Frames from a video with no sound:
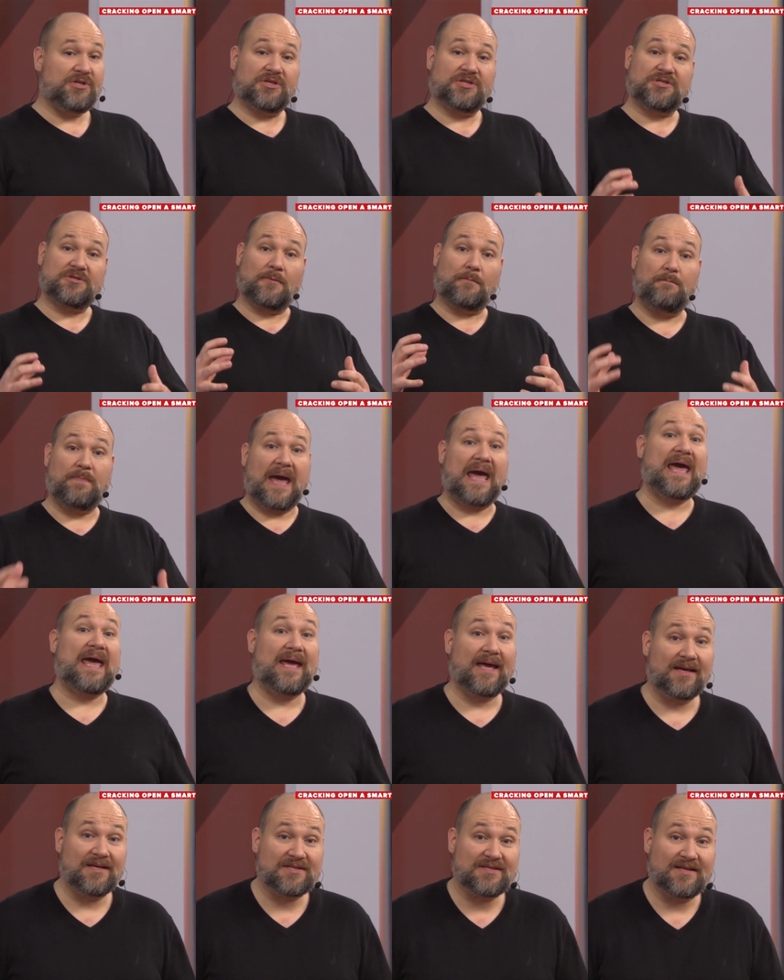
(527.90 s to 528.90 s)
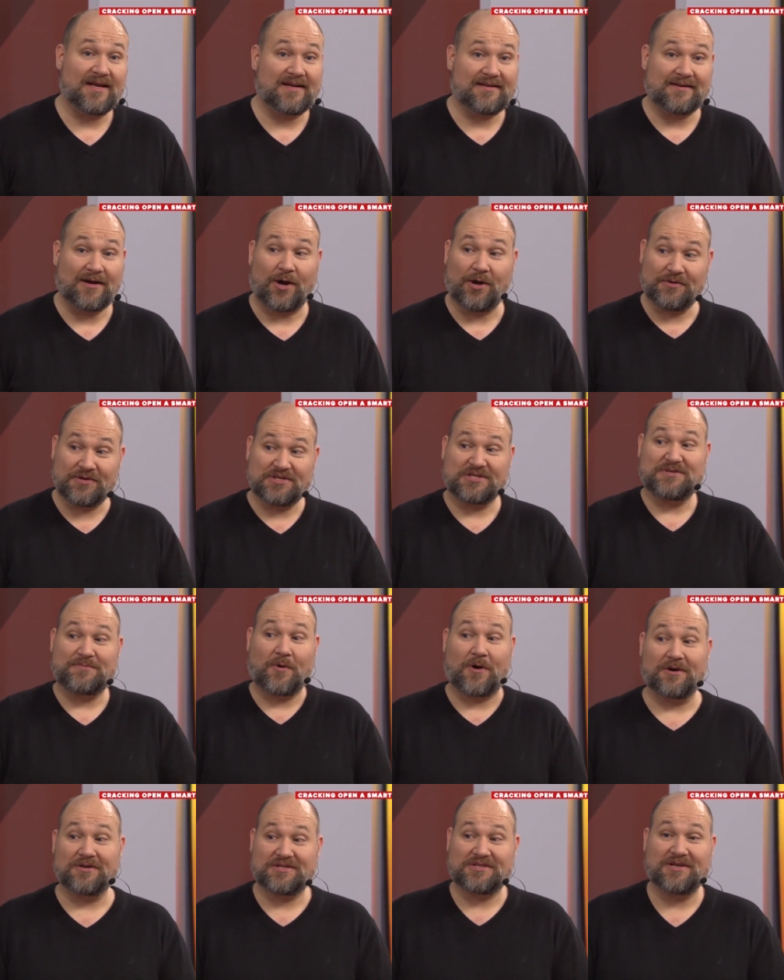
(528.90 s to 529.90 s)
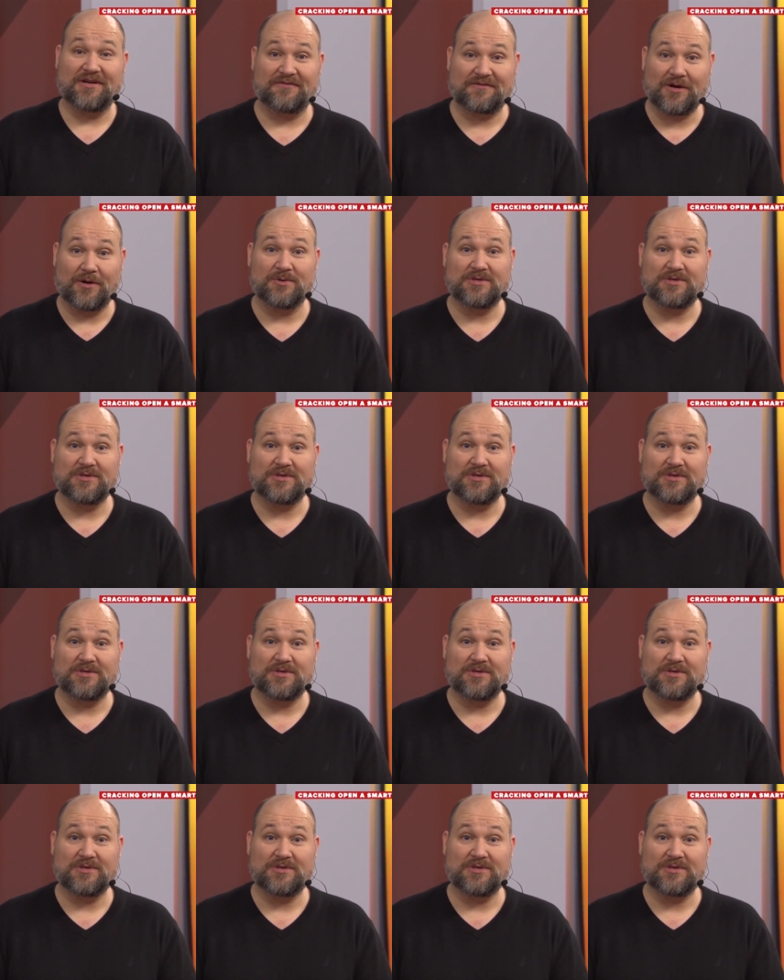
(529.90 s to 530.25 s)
just bags that all this smart stuff